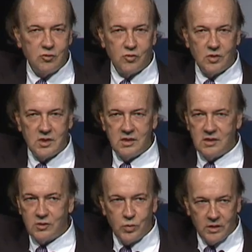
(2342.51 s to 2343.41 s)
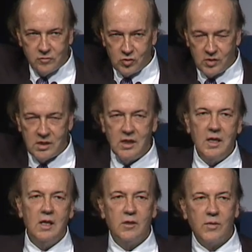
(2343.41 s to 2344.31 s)
trillion, $12 trillion?
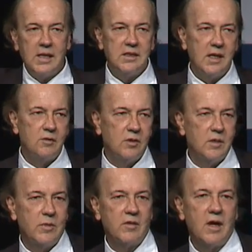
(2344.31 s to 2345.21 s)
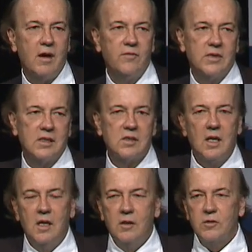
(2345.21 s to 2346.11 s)
They're at the outer limit of confidence.
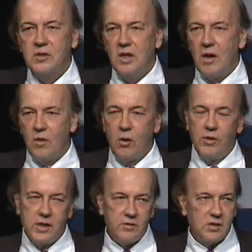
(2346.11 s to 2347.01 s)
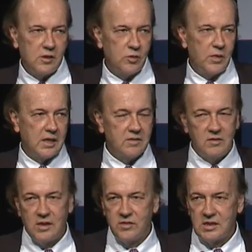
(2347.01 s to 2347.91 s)
There's not, all the other central banks have
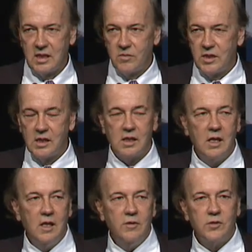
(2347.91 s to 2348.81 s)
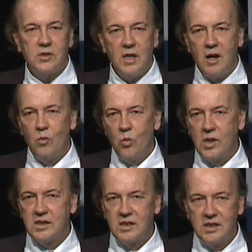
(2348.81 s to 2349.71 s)
done the same thing. There's not
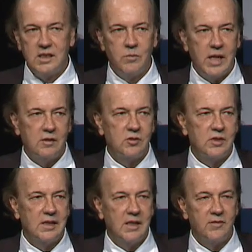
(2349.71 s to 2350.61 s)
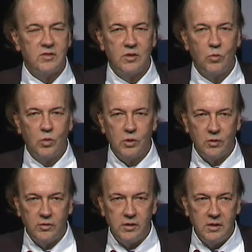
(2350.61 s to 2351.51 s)
one clean balance sheet left in the
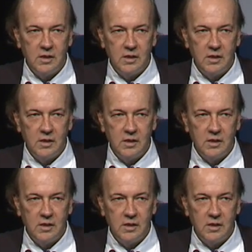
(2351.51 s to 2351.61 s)
world